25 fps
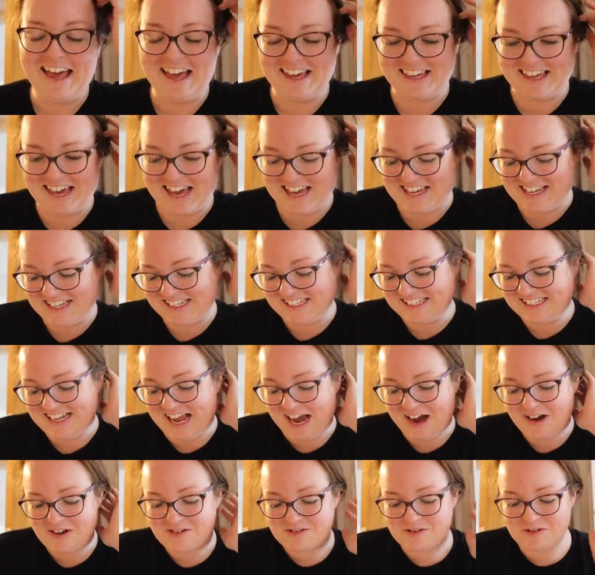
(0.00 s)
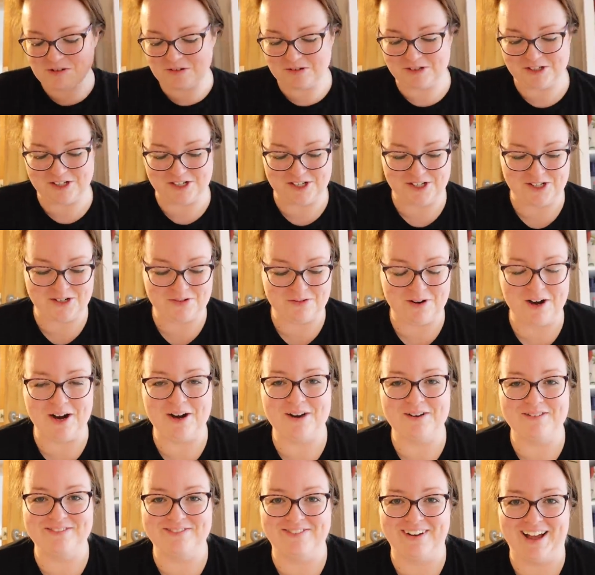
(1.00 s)
Okay, it's now quarter to
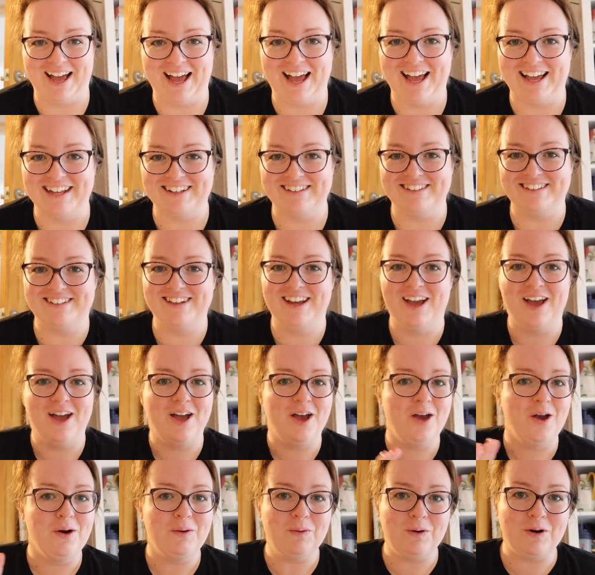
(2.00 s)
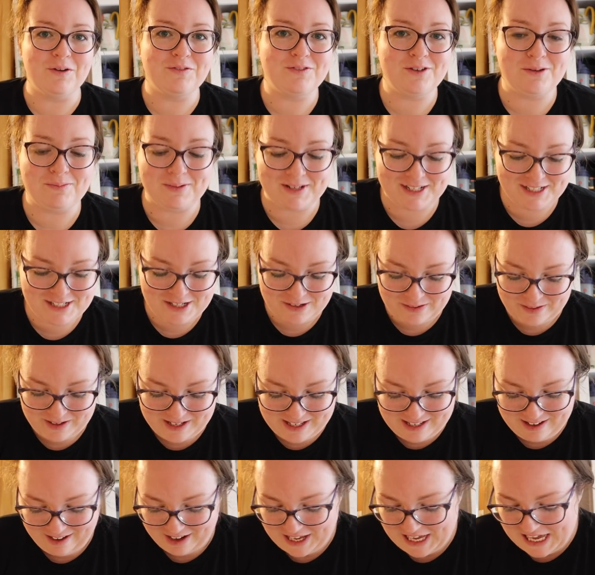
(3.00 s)
12 and what have you been
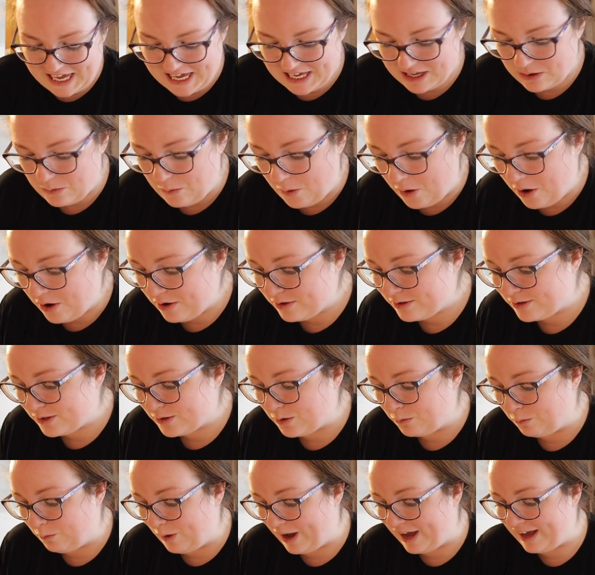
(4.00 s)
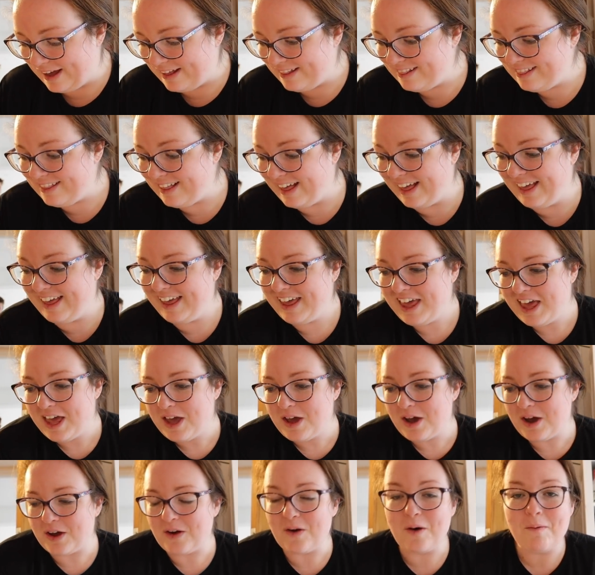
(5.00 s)
doing, I hear you ask? Well,
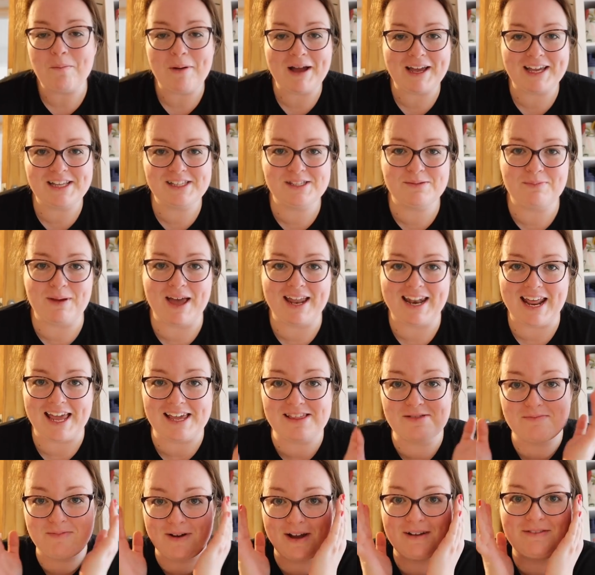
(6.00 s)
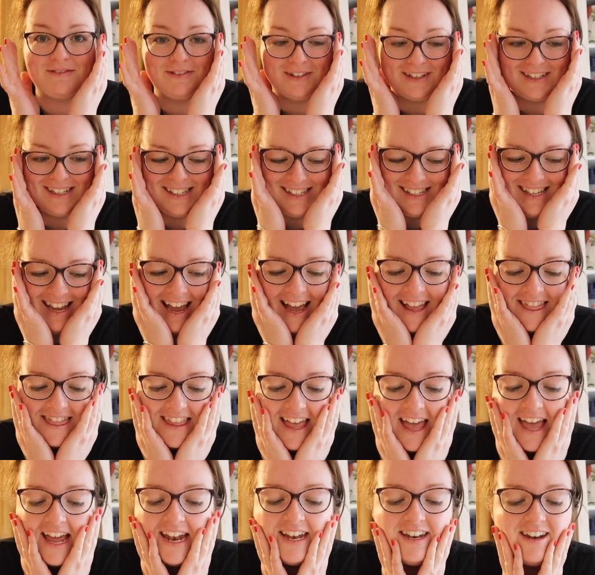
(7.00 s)
got back into bed, ate breakfast and
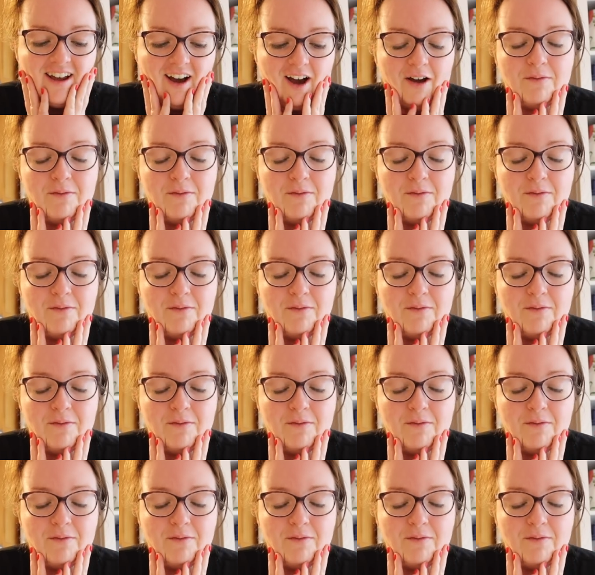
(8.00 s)
then...